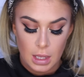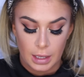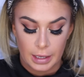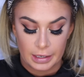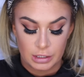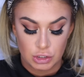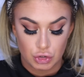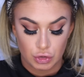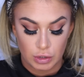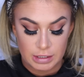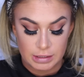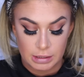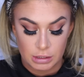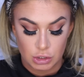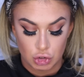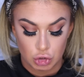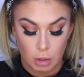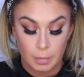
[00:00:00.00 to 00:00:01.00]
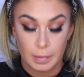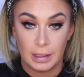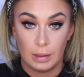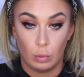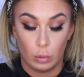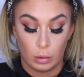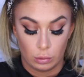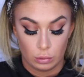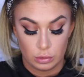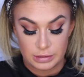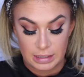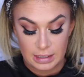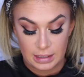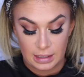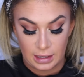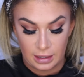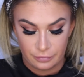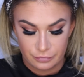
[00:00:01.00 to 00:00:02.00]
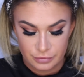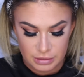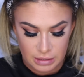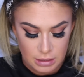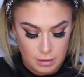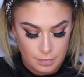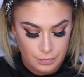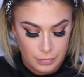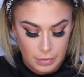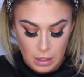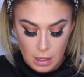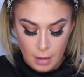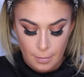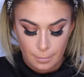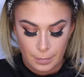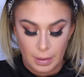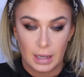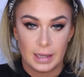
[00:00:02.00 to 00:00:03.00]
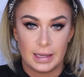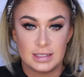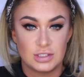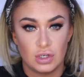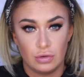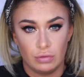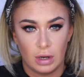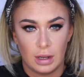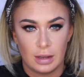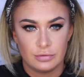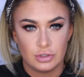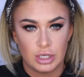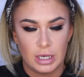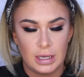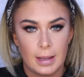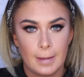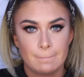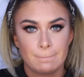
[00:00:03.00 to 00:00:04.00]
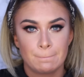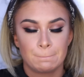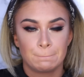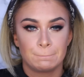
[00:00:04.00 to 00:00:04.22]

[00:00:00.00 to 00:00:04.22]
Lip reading: and I tried it in the shop and I wore it all day and I loved it, but it hasn't arrived yet.